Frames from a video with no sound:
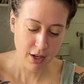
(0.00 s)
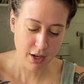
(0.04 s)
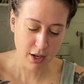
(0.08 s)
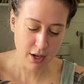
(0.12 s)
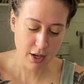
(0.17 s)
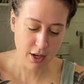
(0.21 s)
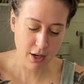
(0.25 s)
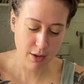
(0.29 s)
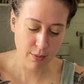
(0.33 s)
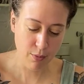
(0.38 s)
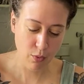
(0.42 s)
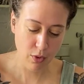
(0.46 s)

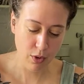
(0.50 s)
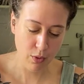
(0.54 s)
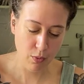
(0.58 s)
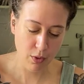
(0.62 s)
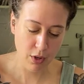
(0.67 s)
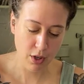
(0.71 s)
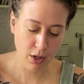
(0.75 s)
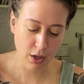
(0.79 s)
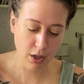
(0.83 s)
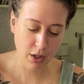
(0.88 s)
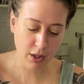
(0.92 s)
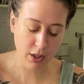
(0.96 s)
When
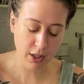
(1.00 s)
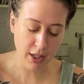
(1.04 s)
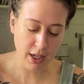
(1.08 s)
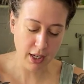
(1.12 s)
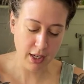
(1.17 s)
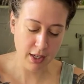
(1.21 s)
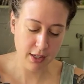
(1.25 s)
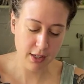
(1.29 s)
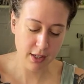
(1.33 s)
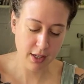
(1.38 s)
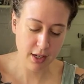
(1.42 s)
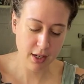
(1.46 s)
we're
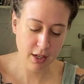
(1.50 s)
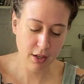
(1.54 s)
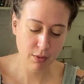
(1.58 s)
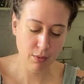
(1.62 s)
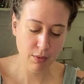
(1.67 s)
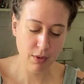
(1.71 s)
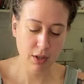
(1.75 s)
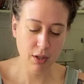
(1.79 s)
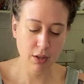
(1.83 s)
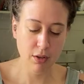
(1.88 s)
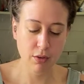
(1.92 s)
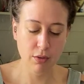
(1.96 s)
glazing,
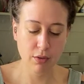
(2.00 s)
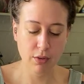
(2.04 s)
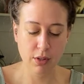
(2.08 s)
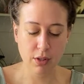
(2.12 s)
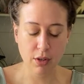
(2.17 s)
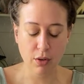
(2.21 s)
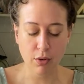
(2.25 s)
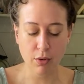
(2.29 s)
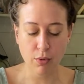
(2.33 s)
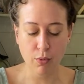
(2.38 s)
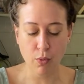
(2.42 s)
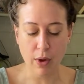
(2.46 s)
we use
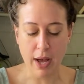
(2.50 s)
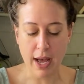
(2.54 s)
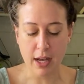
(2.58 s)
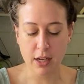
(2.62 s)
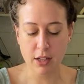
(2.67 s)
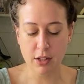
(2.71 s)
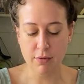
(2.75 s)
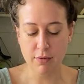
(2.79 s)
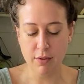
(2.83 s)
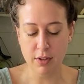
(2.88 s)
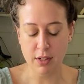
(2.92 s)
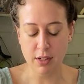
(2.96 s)
a
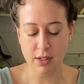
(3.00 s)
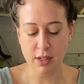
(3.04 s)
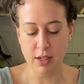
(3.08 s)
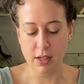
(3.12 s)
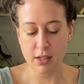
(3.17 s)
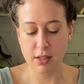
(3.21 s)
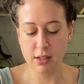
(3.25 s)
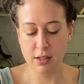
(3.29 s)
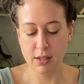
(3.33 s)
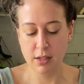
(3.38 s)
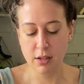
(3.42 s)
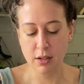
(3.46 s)
wax
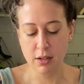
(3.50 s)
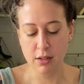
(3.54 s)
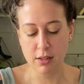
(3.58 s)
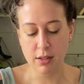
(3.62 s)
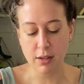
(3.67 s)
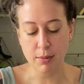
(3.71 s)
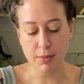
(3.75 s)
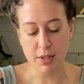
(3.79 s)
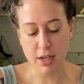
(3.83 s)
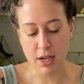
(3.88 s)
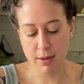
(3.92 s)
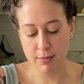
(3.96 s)
resist
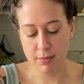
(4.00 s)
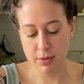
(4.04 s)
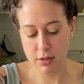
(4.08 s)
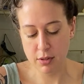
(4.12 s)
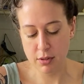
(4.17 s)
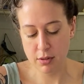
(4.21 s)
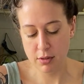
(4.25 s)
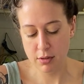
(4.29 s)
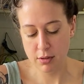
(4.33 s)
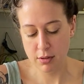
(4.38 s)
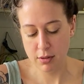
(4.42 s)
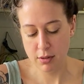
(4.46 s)
sometimes.
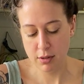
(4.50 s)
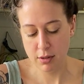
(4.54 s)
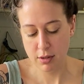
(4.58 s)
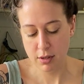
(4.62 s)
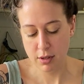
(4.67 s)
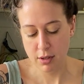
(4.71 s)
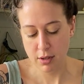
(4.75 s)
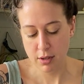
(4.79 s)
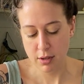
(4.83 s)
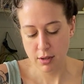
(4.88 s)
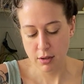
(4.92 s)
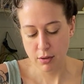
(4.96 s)

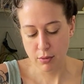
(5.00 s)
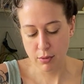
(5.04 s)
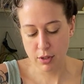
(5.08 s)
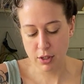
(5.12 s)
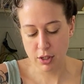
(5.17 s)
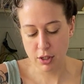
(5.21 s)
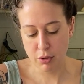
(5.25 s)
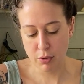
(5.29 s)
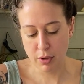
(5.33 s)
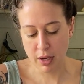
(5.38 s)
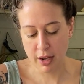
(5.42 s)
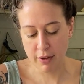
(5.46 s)
We
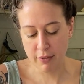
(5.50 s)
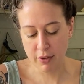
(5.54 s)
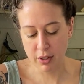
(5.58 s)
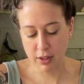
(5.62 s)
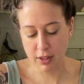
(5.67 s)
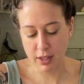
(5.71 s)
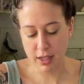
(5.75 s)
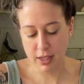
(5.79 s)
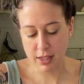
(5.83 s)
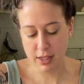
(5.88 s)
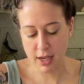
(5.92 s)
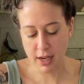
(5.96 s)
do have a
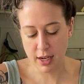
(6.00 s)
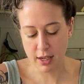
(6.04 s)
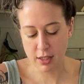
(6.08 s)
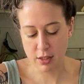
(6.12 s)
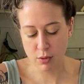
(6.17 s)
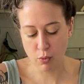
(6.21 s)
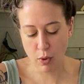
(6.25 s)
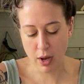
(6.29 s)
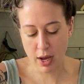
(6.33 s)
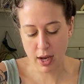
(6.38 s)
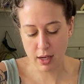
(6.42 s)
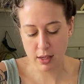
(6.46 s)
latex
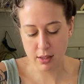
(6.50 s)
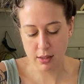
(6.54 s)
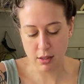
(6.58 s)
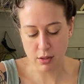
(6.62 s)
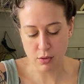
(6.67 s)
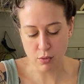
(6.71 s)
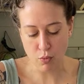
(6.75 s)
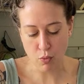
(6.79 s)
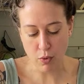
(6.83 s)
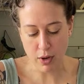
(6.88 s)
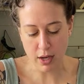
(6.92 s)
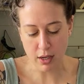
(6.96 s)
wax as
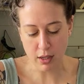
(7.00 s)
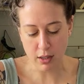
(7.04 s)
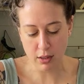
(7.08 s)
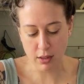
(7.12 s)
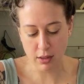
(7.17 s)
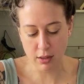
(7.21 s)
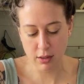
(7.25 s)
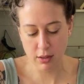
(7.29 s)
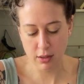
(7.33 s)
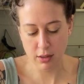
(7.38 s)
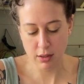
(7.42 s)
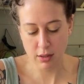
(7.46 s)

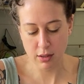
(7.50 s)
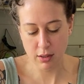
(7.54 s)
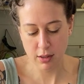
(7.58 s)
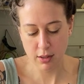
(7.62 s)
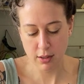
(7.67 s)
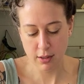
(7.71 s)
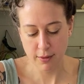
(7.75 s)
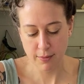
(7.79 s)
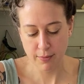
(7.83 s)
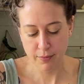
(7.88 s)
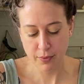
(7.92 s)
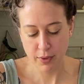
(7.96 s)
well,
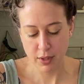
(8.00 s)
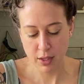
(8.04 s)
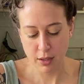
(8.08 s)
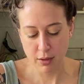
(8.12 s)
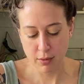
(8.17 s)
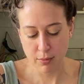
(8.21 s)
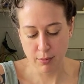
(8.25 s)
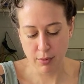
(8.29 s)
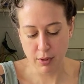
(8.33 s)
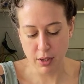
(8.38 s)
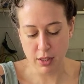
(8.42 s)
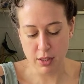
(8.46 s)

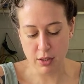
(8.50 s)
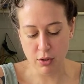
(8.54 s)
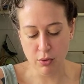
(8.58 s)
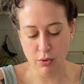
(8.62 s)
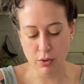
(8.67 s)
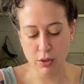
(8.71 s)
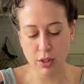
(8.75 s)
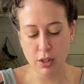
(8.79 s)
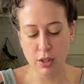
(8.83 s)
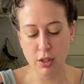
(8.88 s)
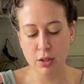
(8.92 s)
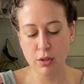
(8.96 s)
but it's
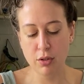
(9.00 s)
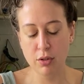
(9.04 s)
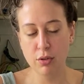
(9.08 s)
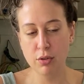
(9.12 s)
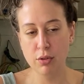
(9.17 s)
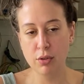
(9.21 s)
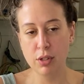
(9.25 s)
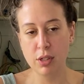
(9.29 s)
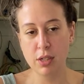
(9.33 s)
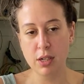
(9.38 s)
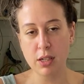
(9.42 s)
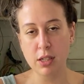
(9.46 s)
only
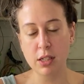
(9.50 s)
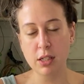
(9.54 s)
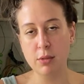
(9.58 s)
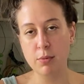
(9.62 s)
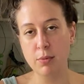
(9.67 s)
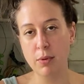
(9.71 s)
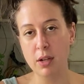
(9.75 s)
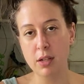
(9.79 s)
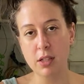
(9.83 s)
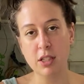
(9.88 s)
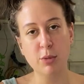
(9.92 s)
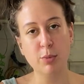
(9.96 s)
used
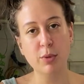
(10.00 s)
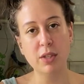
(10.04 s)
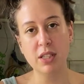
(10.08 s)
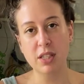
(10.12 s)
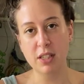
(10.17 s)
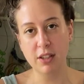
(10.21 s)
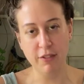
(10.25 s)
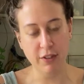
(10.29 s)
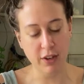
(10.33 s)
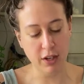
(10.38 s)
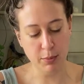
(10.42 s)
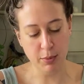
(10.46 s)
on
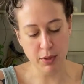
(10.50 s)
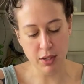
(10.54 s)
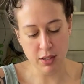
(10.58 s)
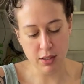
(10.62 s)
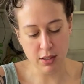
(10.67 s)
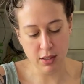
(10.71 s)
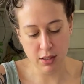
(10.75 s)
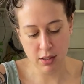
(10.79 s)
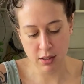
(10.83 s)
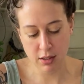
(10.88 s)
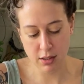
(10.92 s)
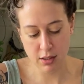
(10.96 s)
specific
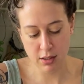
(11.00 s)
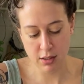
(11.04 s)
pieces.